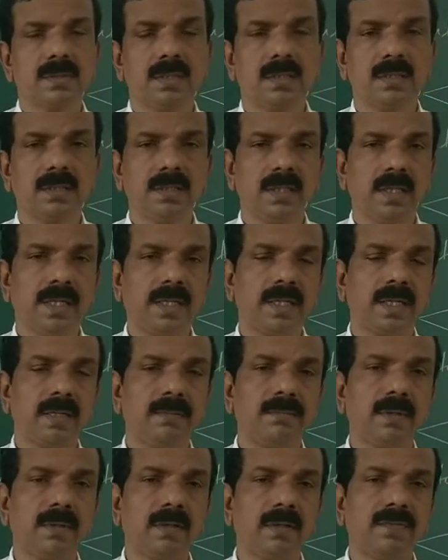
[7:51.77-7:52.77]
in a
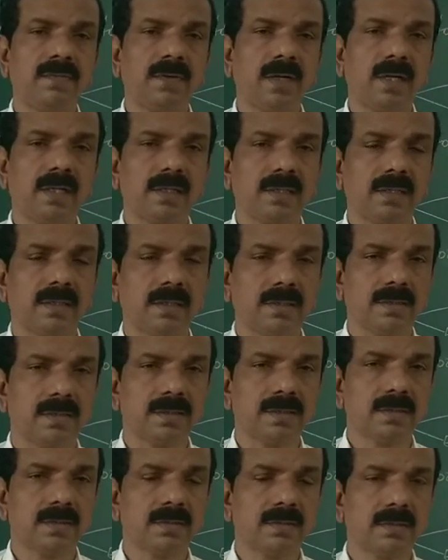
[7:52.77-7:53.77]
number of
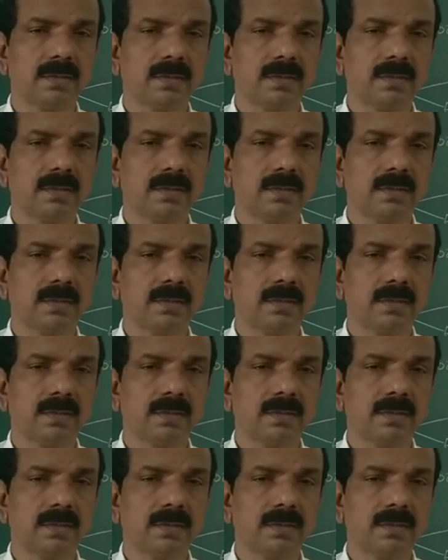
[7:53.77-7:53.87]
articles.